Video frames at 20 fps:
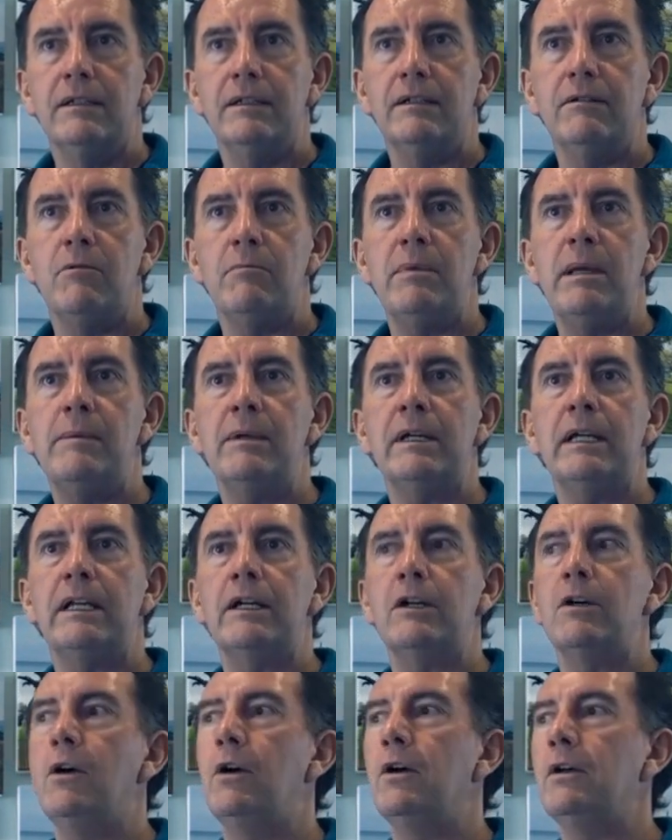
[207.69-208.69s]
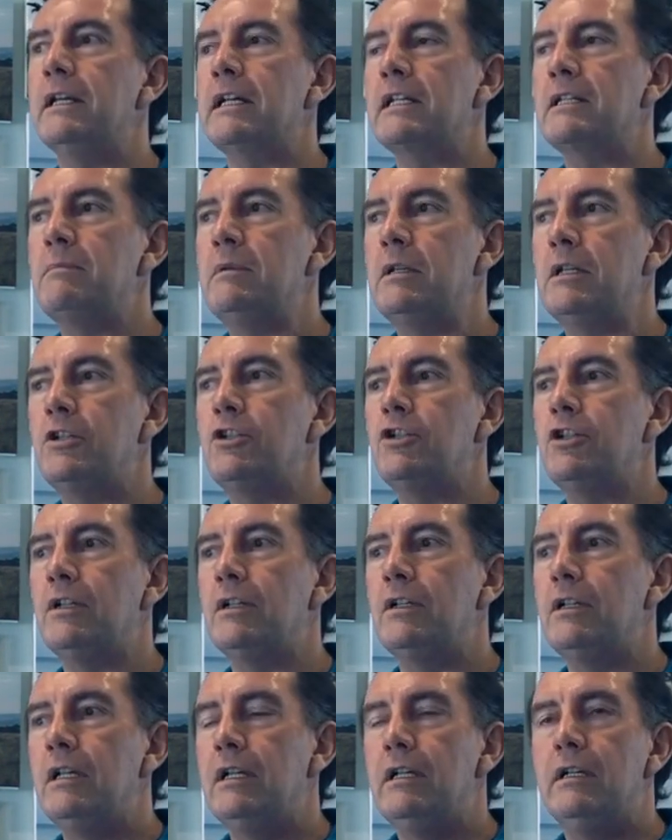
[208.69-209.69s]
When people are going to go on
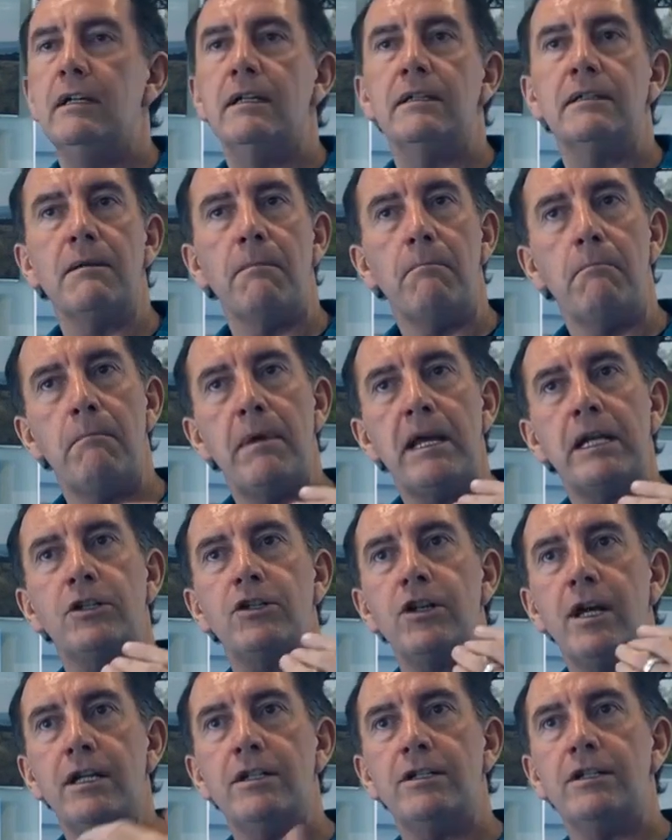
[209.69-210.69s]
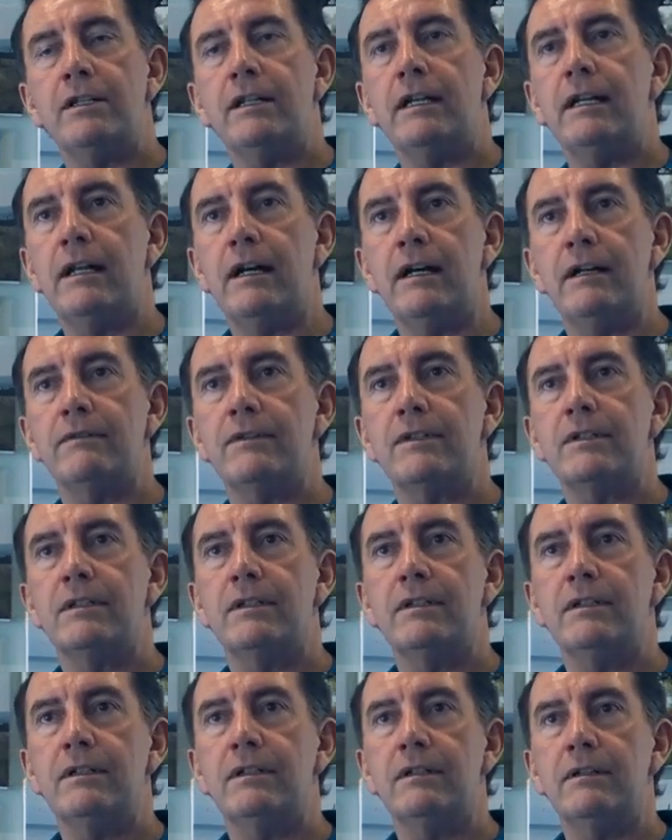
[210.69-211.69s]
expedition, it's a big change in their lives.
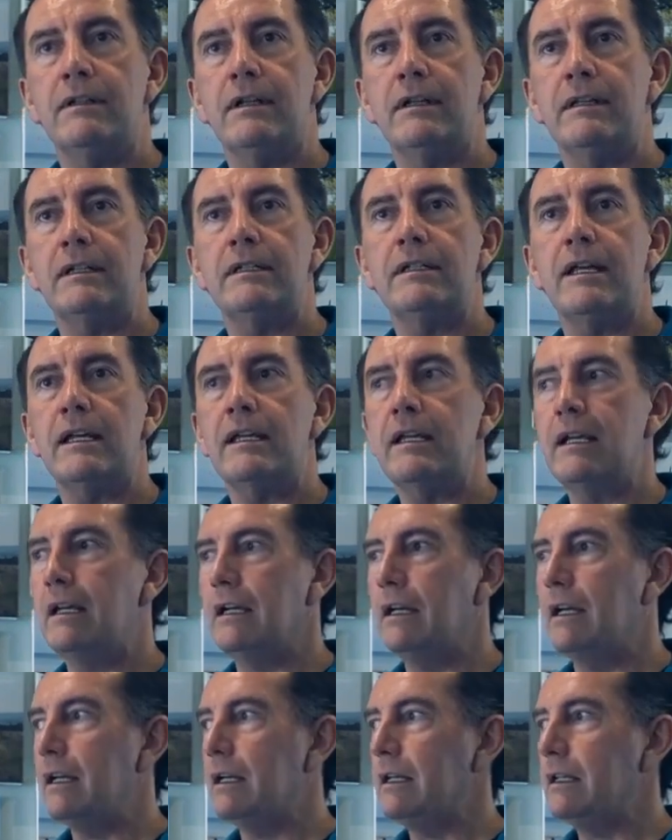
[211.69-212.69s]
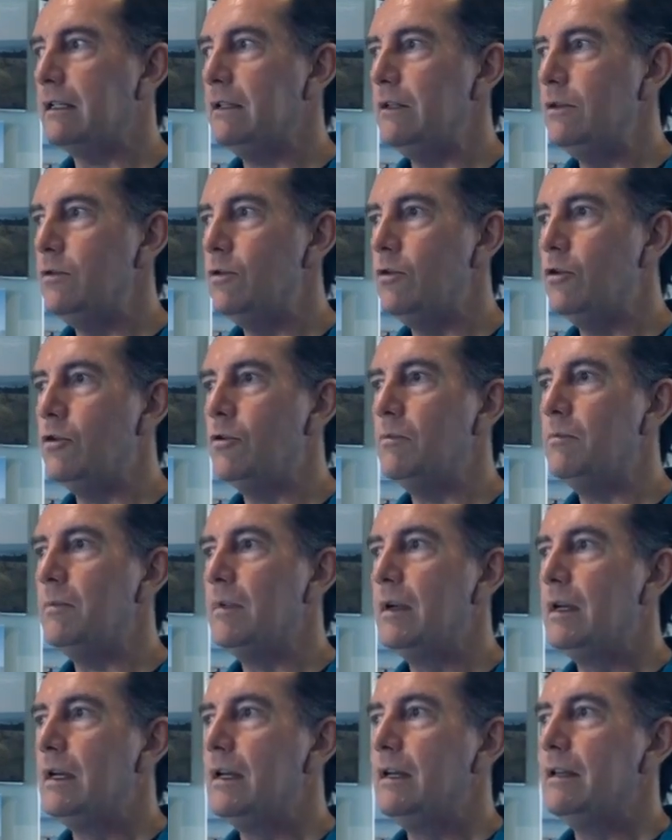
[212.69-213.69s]
You know, they're taking a
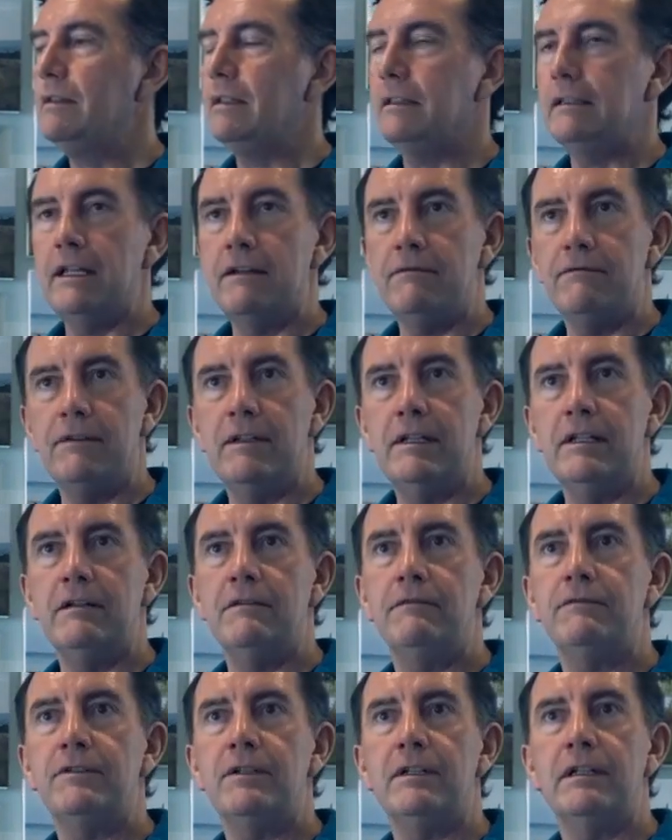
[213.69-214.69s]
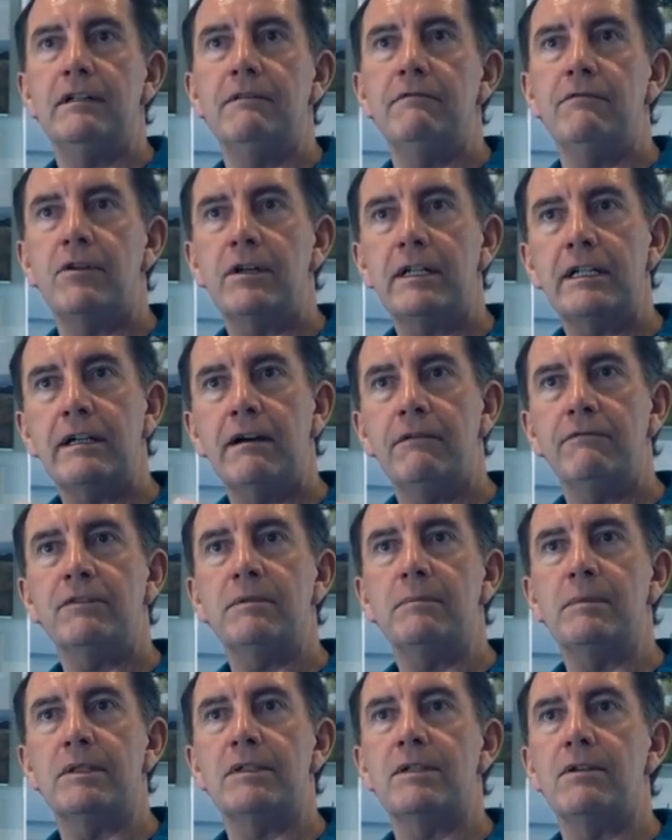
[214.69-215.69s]
norm that they've lived in a very
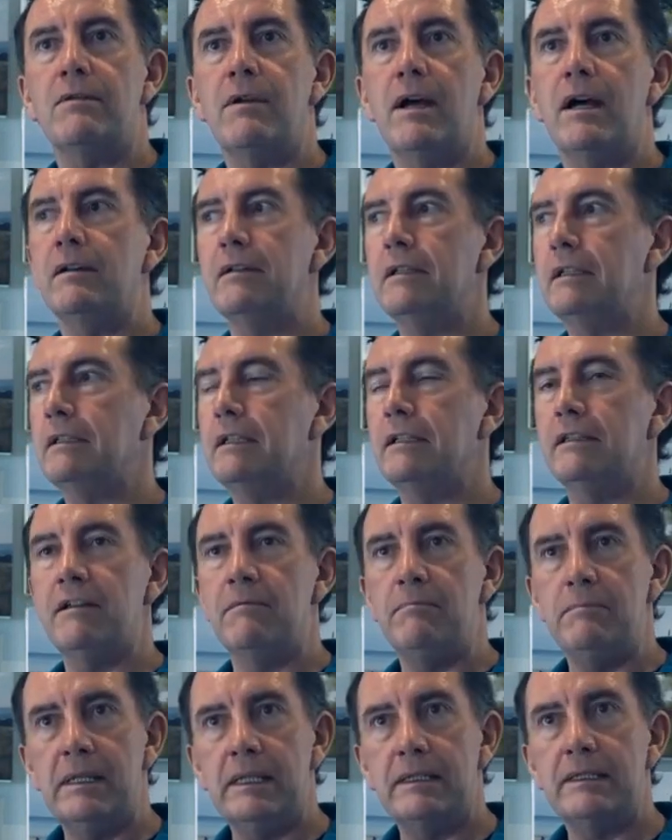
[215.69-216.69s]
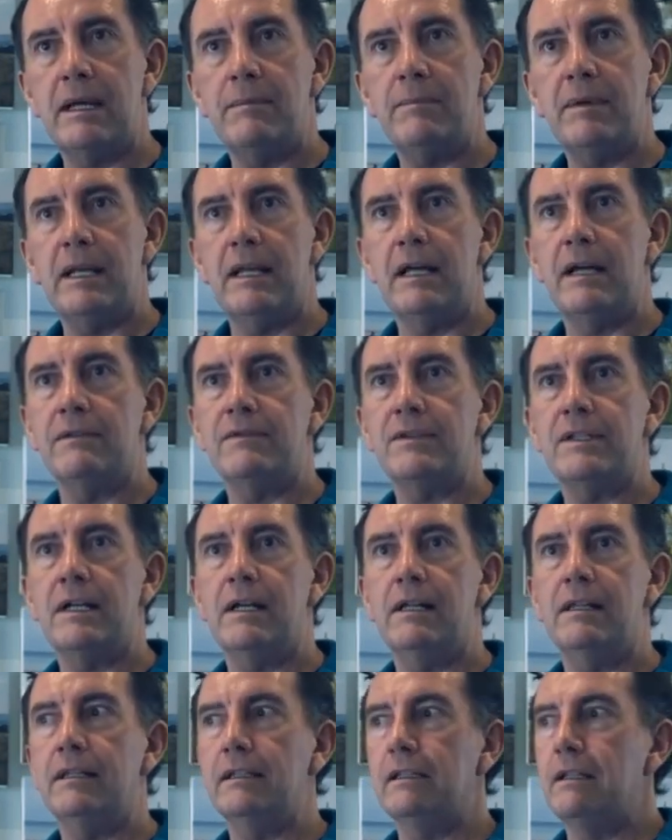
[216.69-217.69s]
comfortable surrounding, that they've built up a
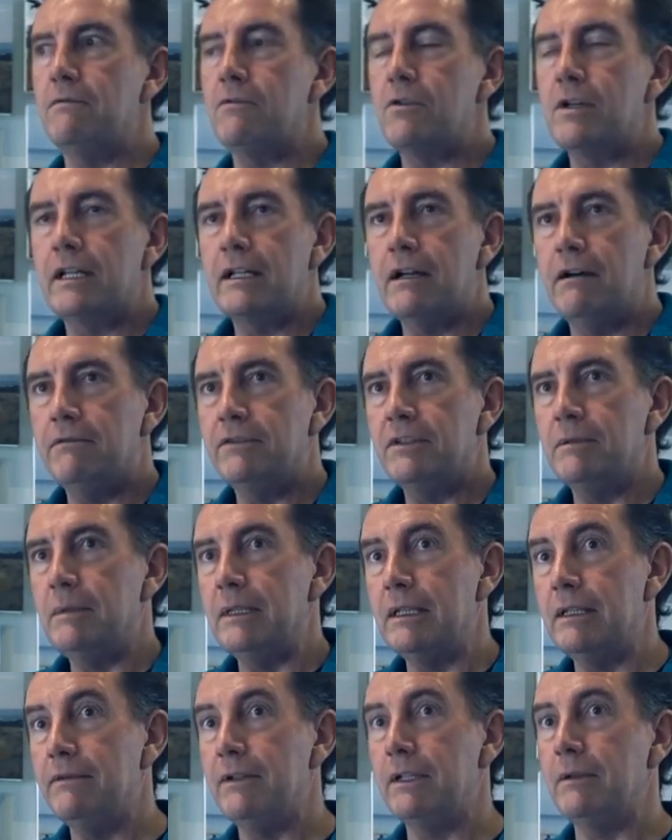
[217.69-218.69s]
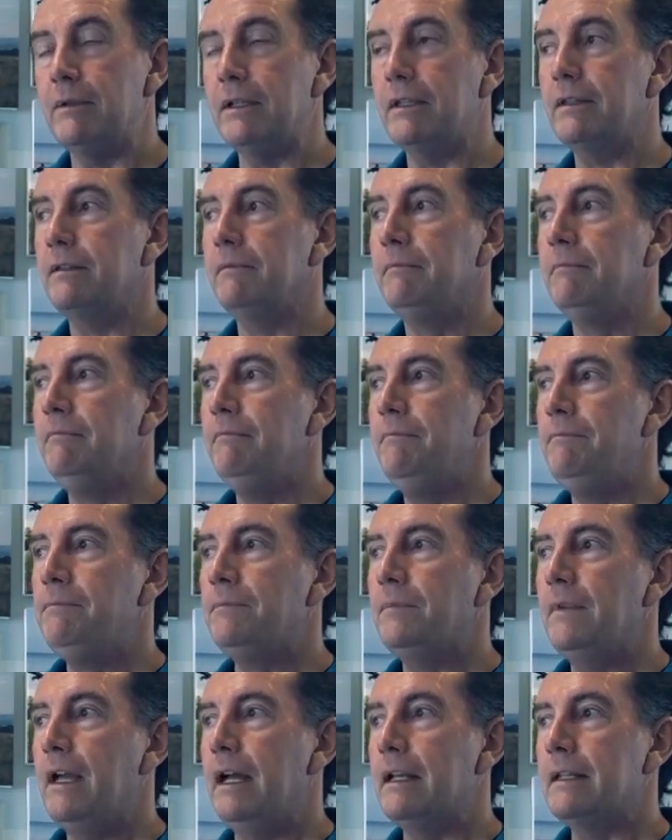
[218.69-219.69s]
lifestyle that they're very comfortable living with,
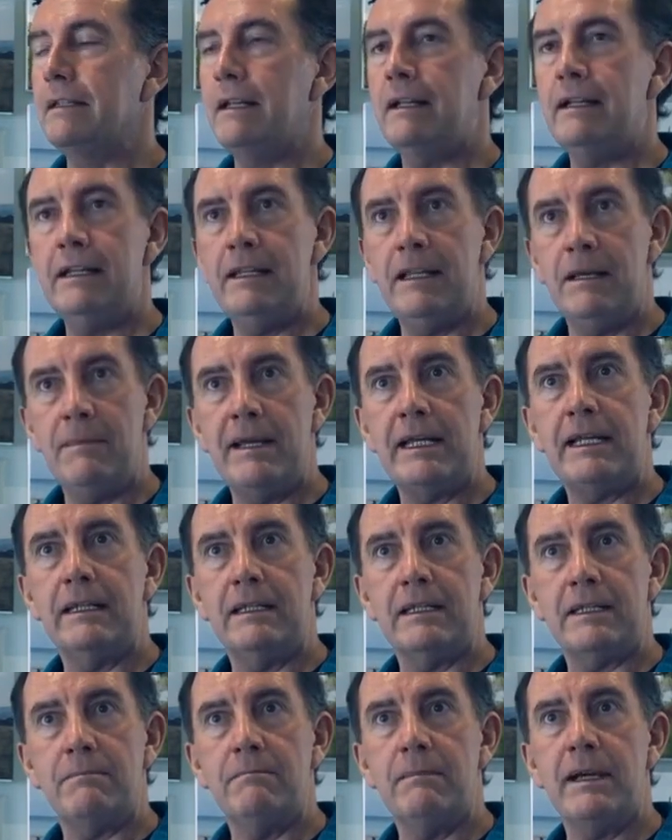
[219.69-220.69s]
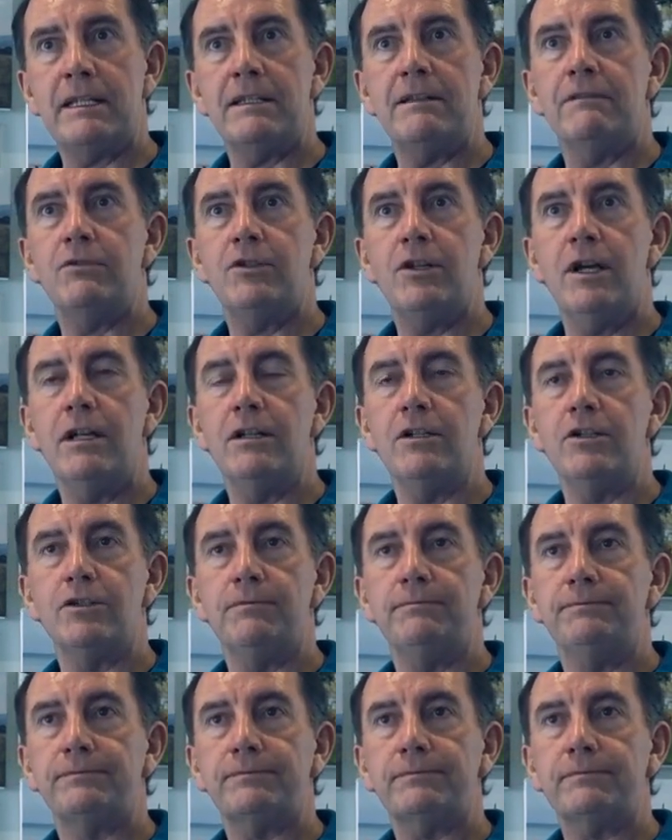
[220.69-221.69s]
and suddenly they're making this massive change.
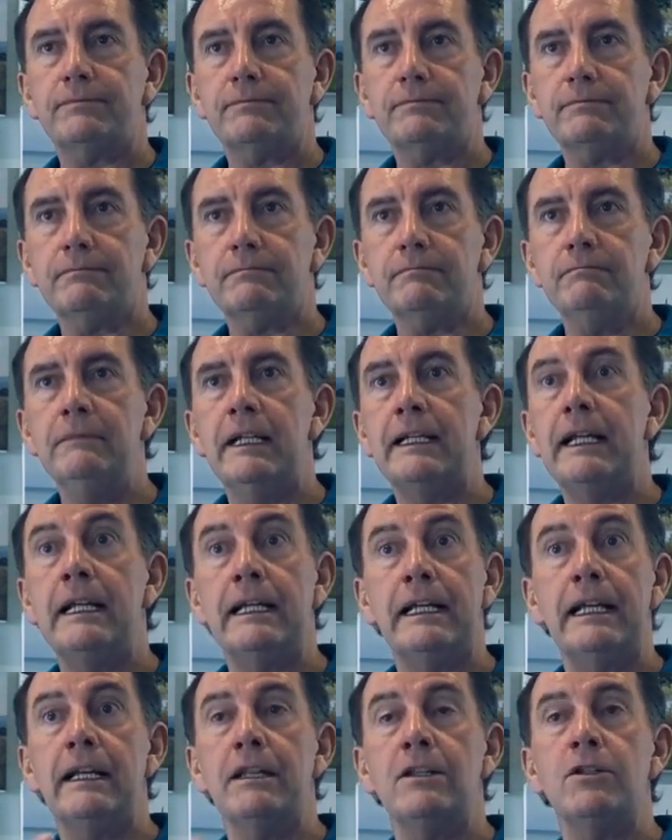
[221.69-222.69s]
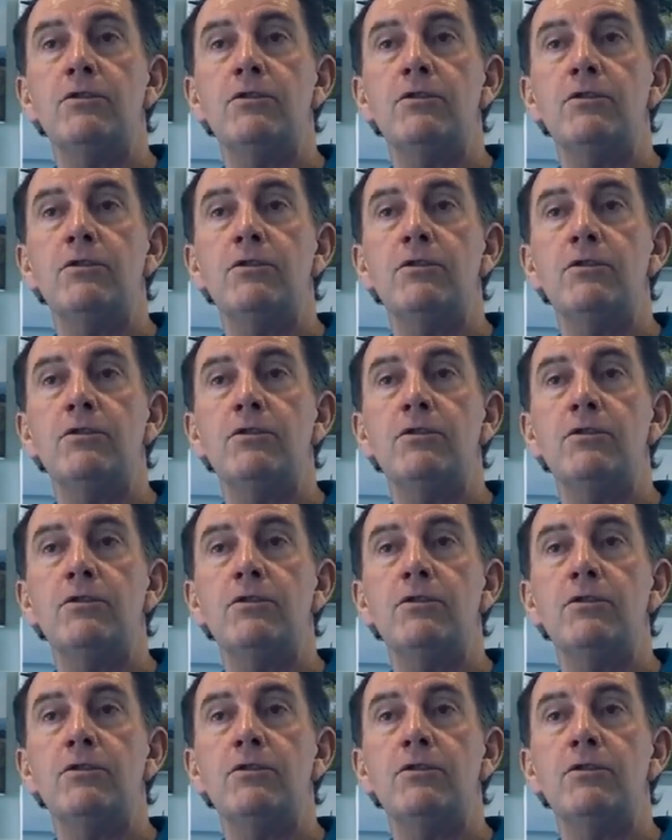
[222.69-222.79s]
They're going to get